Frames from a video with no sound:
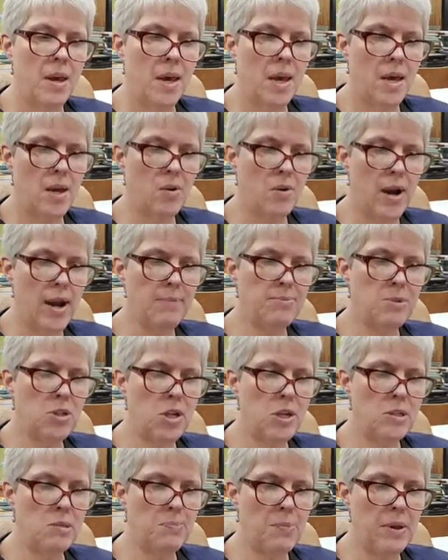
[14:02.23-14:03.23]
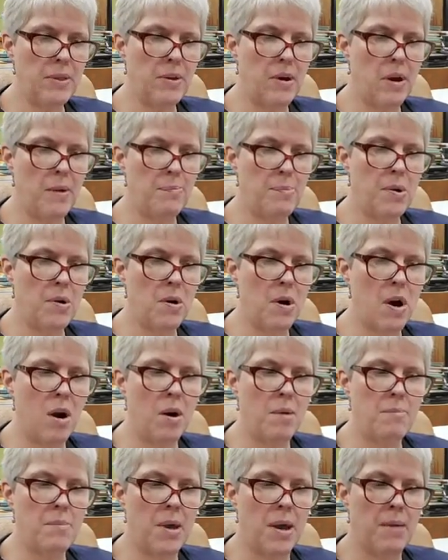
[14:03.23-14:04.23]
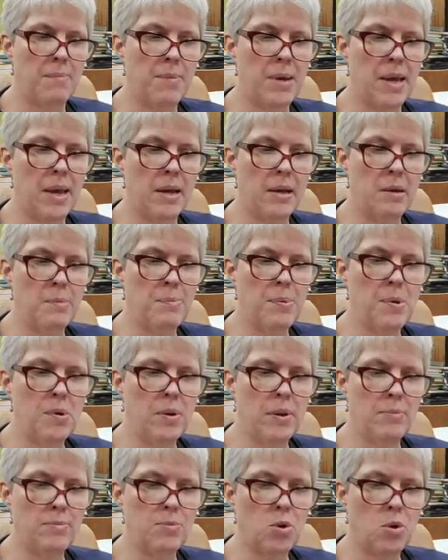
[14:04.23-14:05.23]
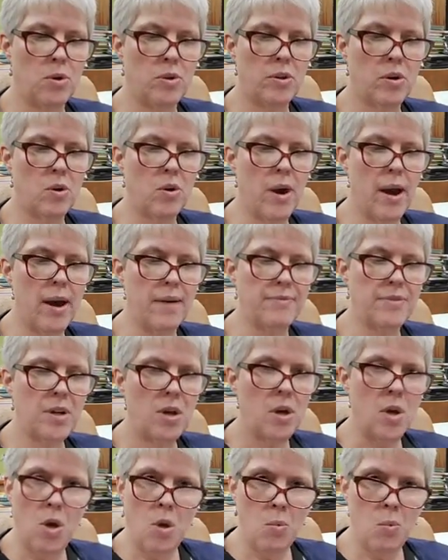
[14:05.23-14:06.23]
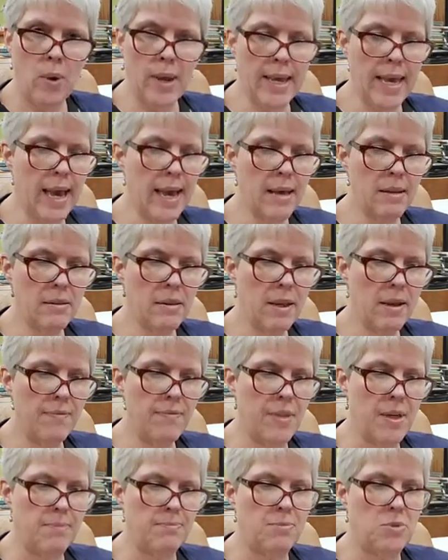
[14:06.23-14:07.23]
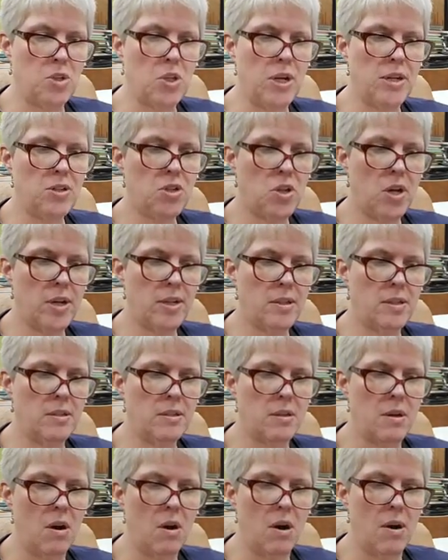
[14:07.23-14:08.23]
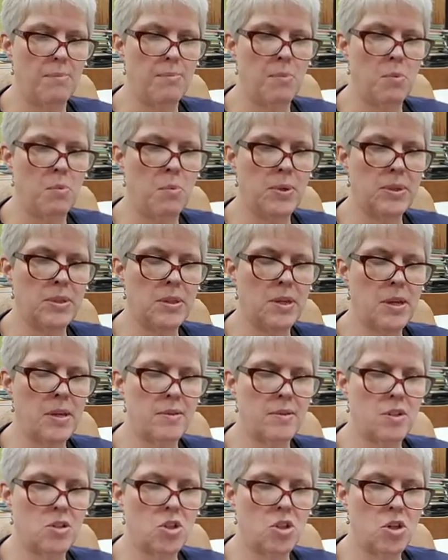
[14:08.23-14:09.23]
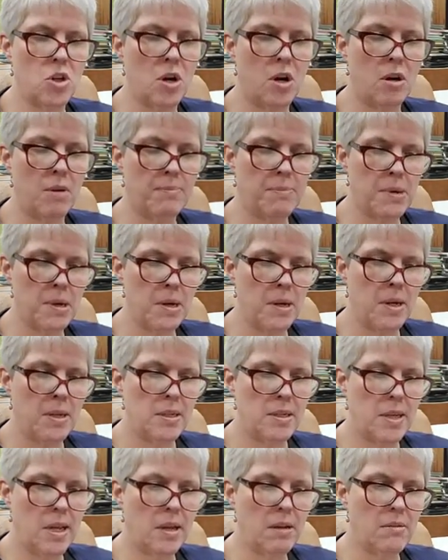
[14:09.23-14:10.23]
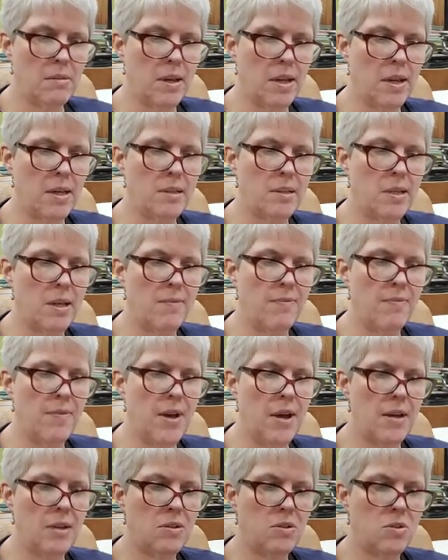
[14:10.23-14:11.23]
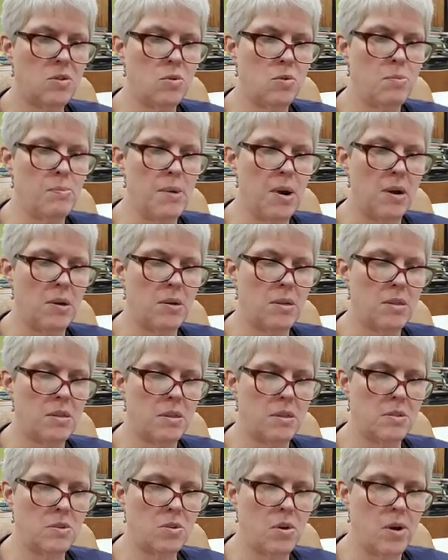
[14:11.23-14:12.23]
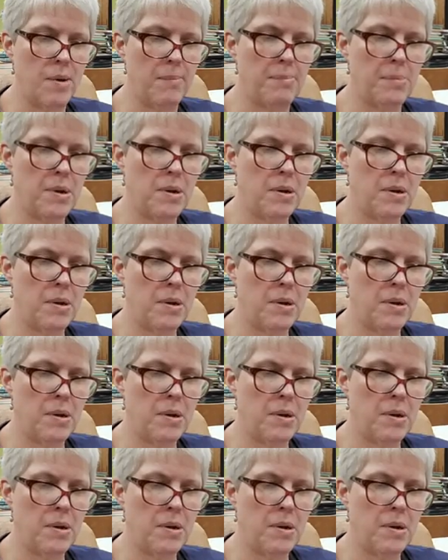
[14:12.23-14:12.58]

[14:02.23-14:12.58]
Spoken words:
He grabbed Chase by the upper arm and began to pull him toward the craft. We can't leave them. Chase yanked his arm, wincing at the sharp tingling as he phased through Marius's grip.